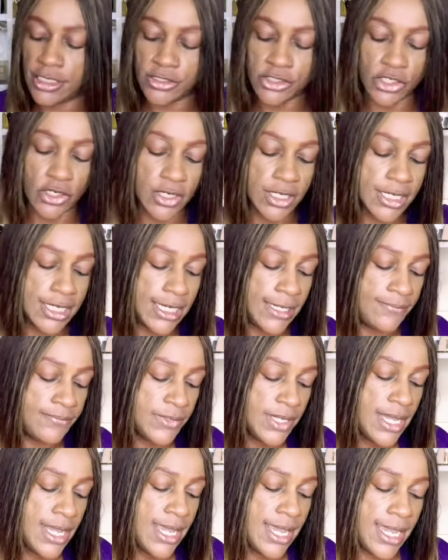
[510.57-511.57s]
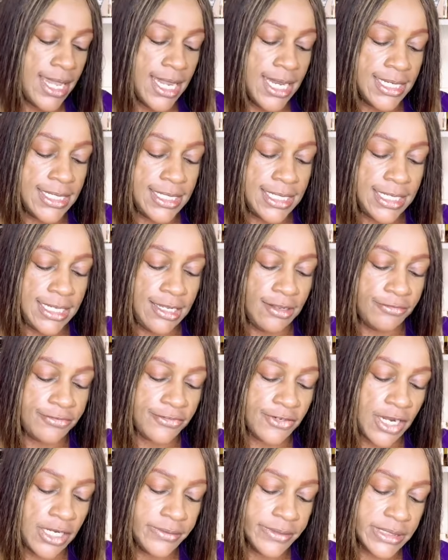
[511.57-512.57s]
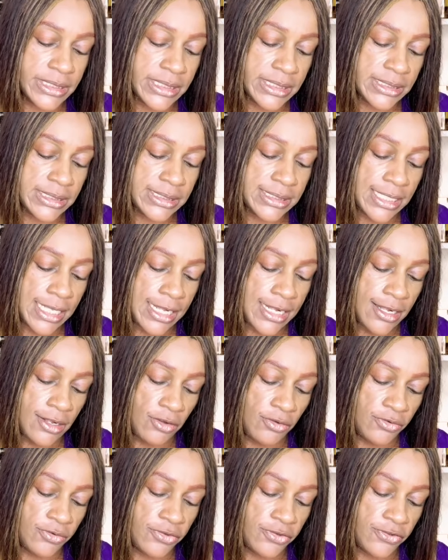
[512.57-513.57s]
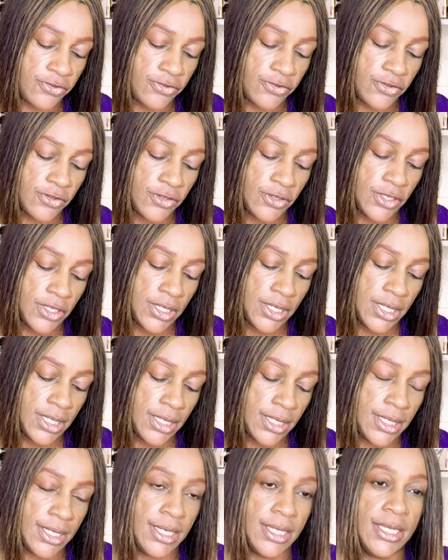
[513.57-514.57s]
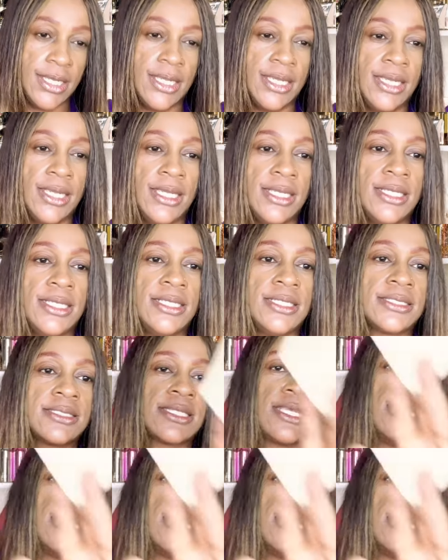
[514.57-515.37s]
Tonka. And the fragrance itself is